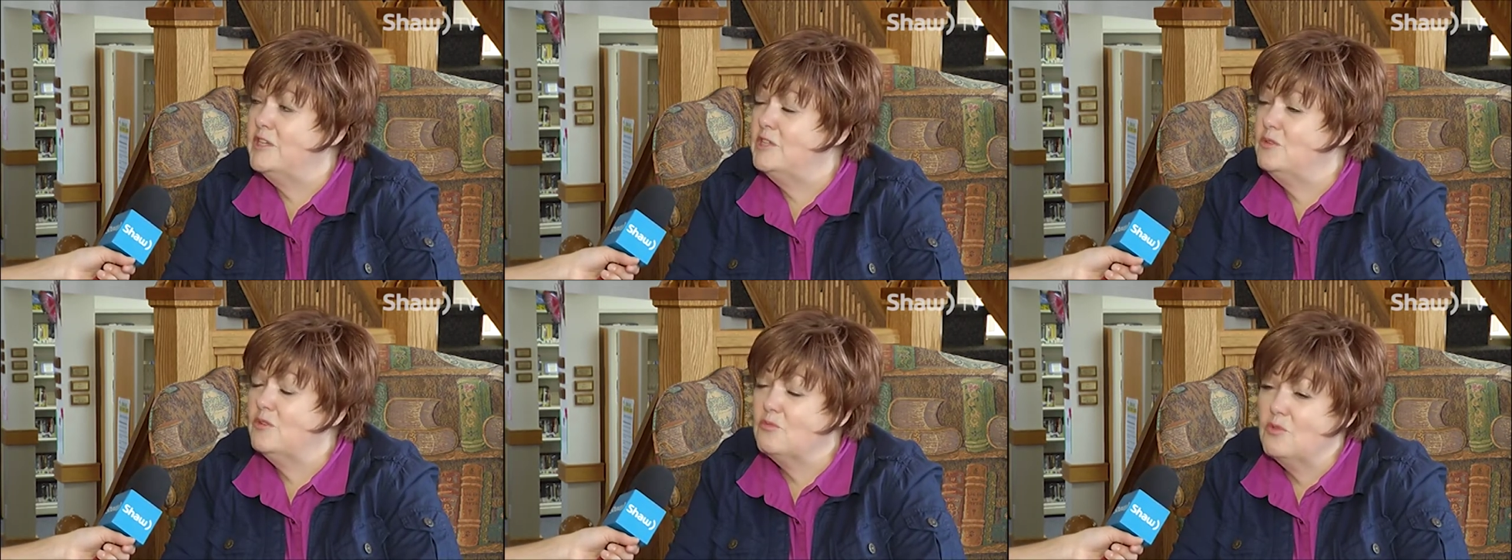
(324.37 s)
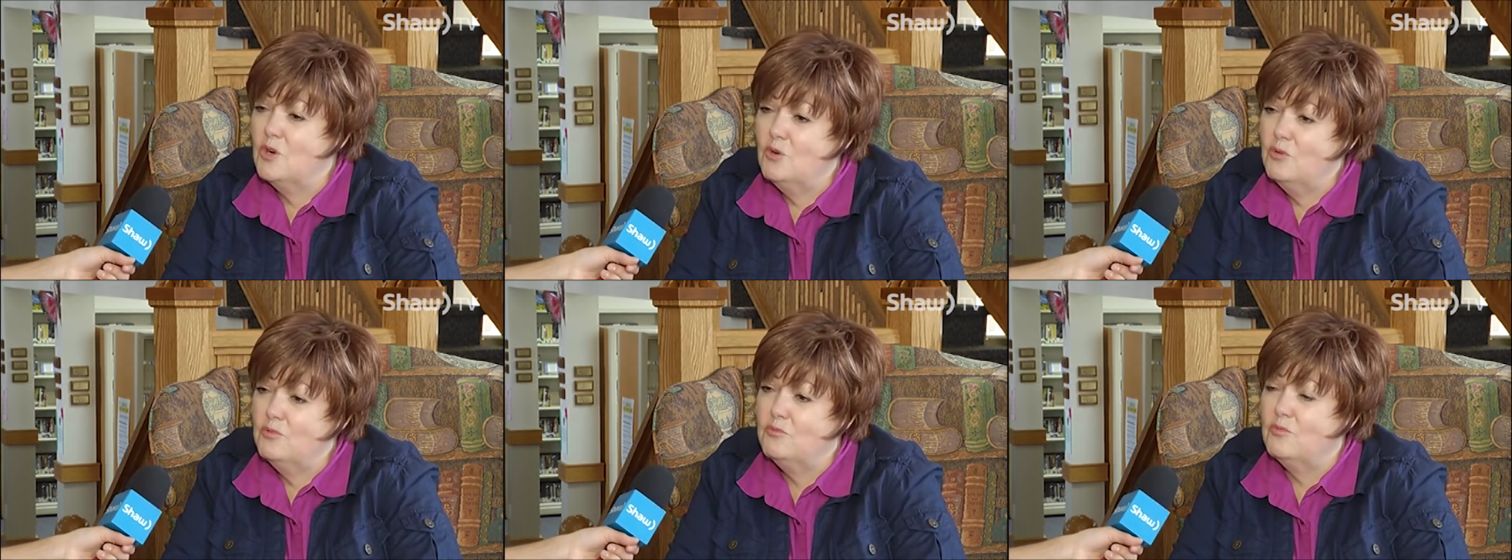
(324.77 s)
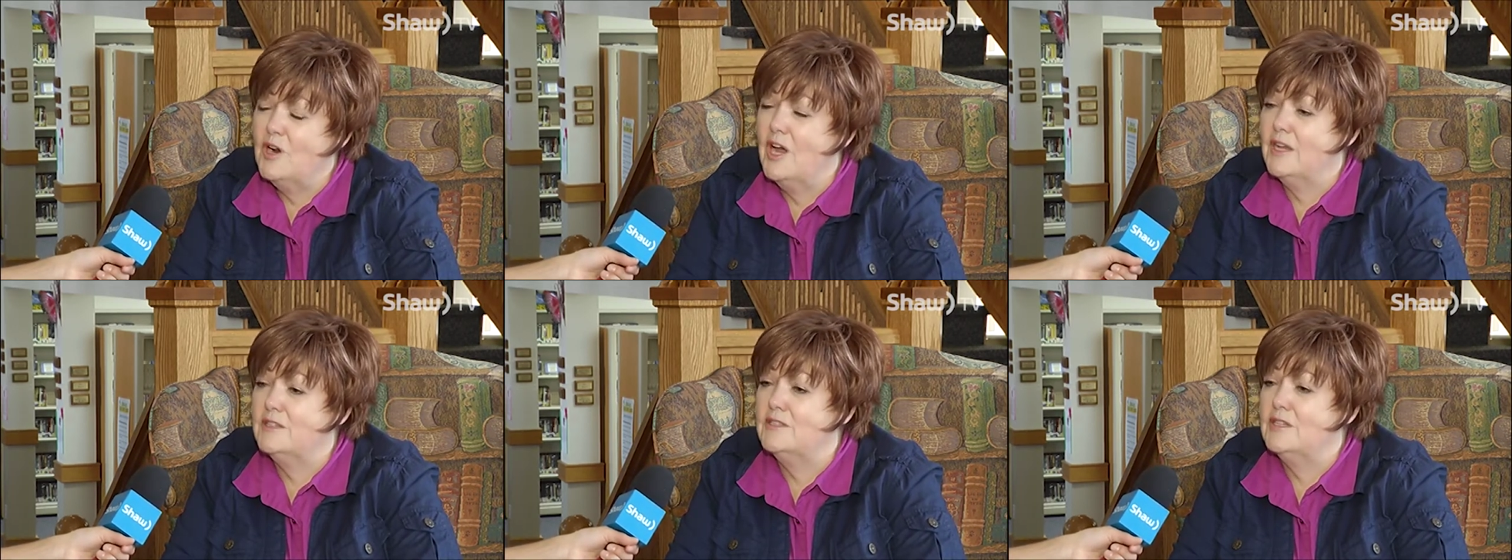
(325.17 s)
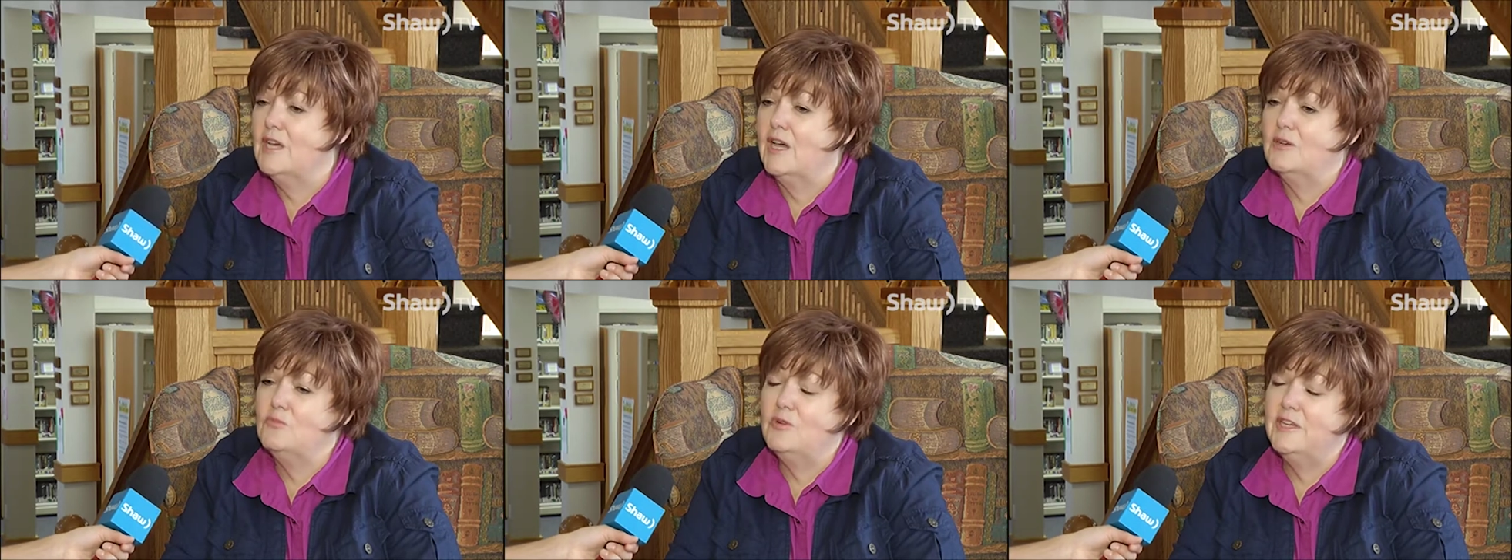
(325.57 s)
We do a road
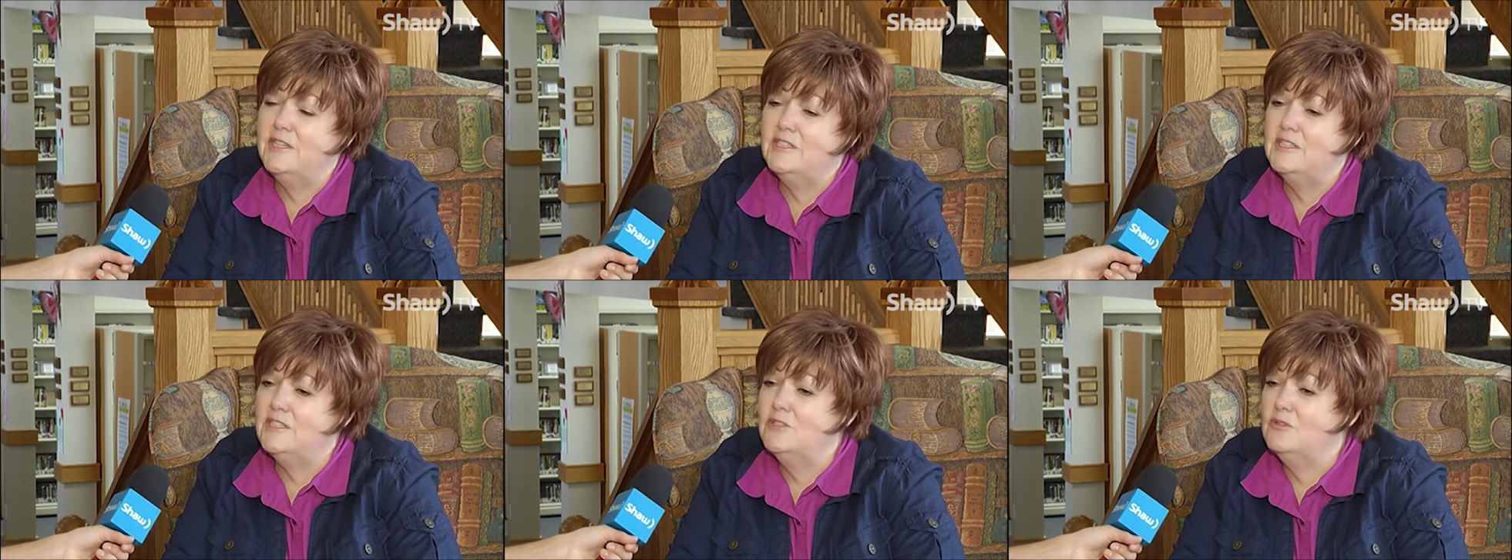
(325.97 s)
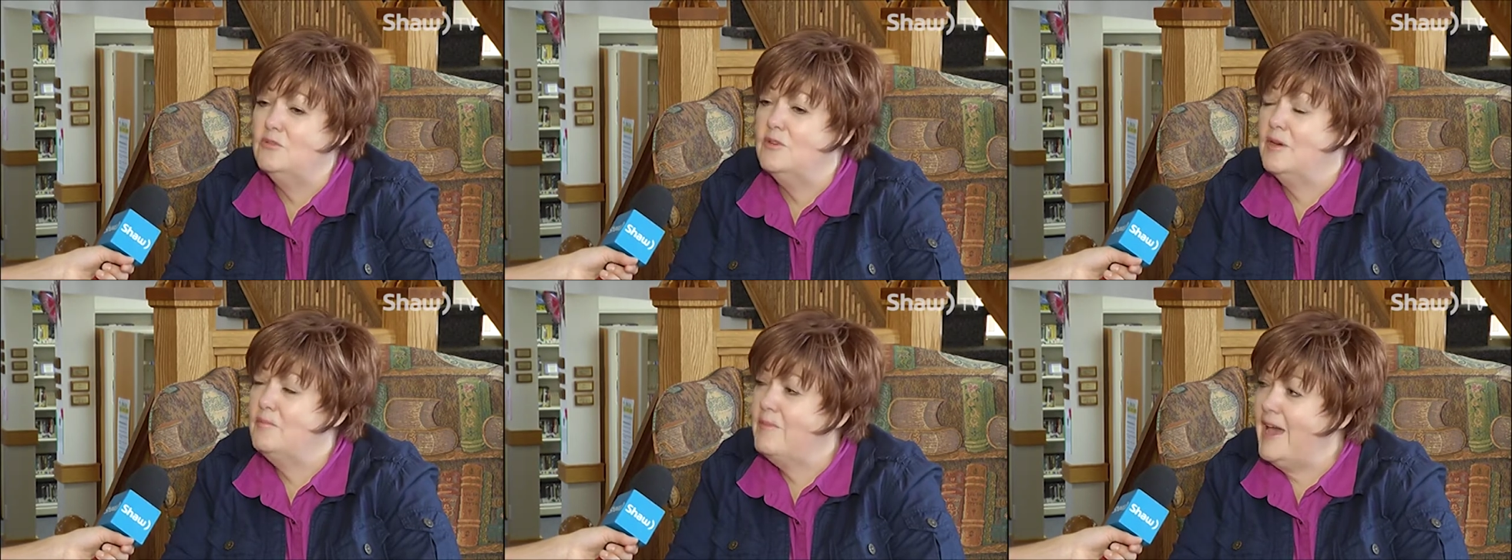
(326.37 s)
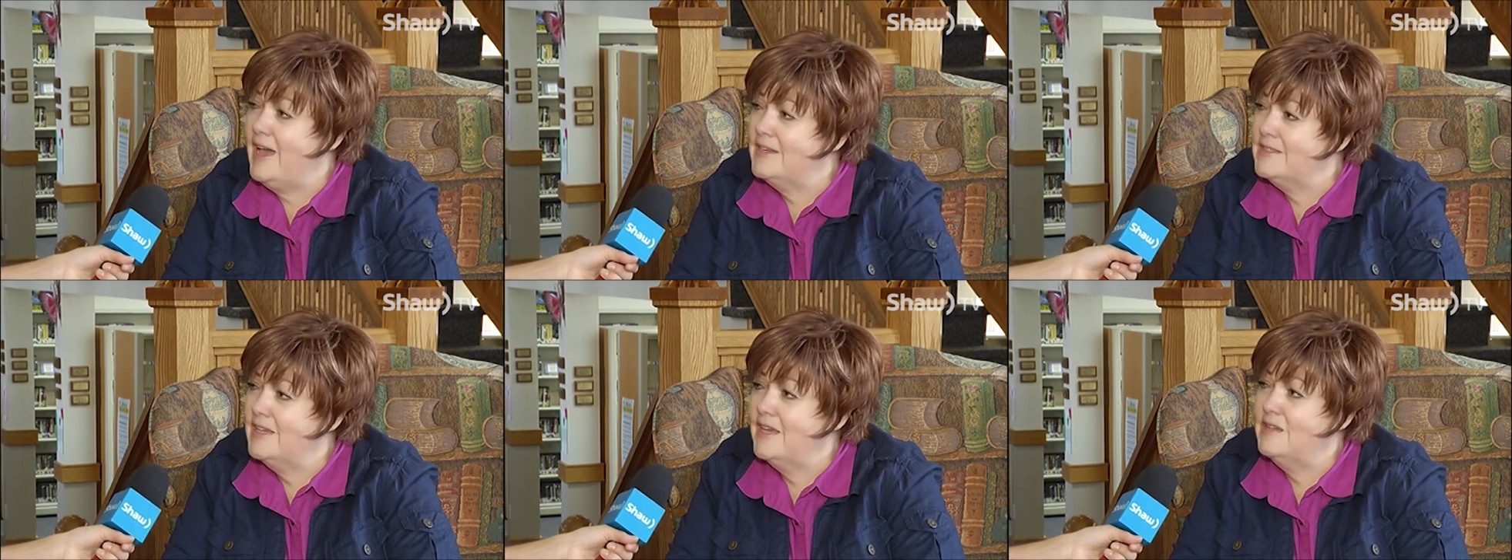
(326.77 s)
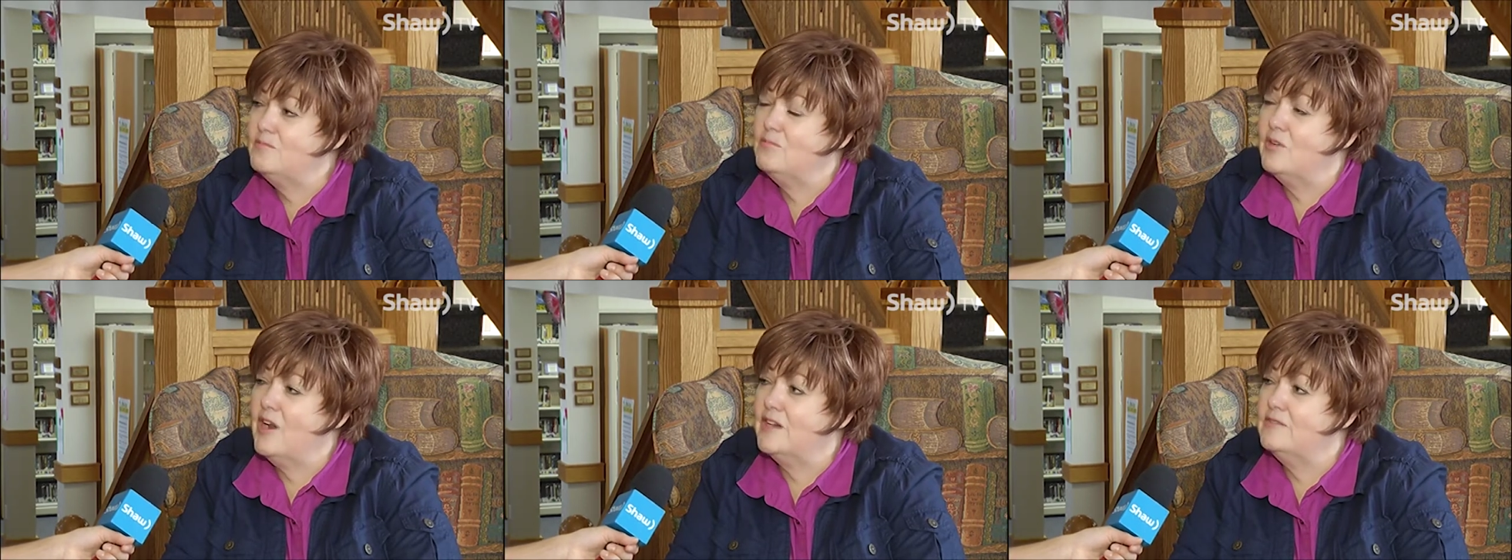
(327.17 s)
run, we do a
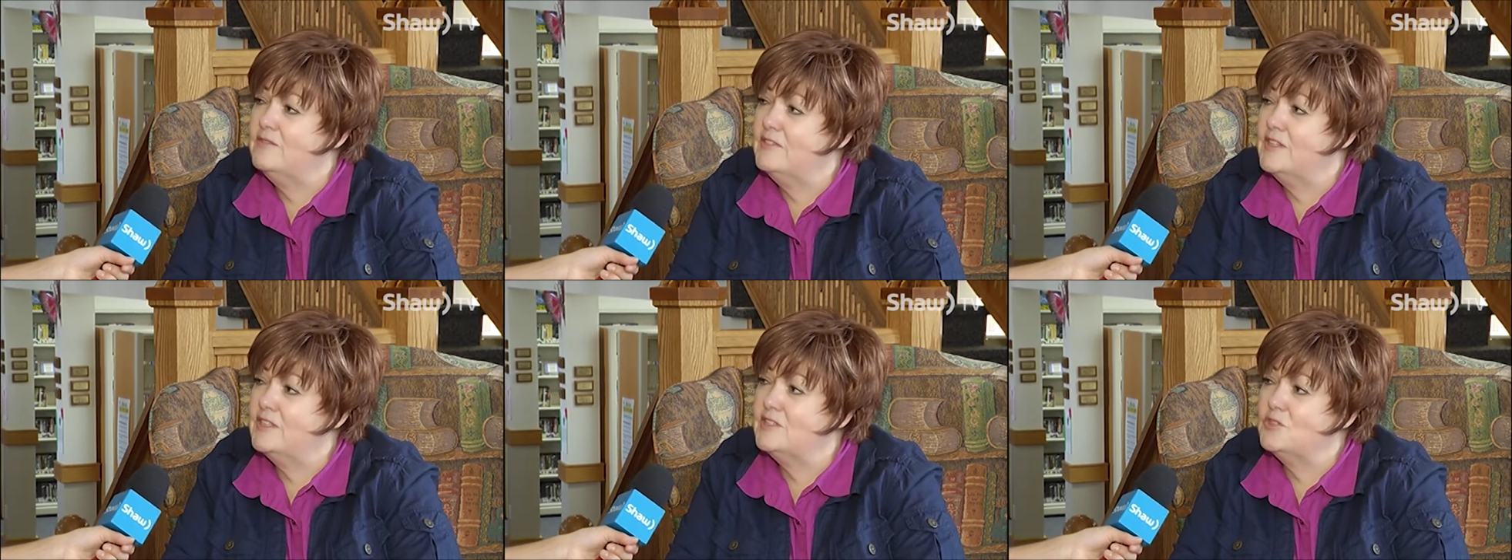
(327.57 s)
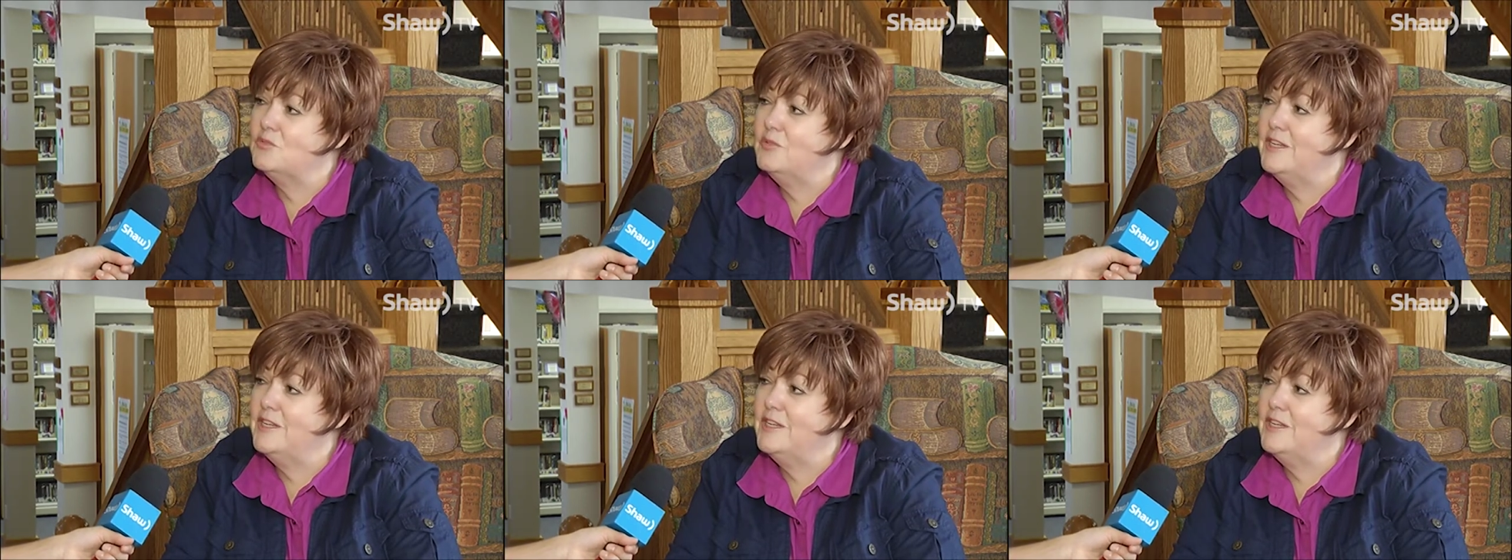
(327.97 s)
pancake breakfast,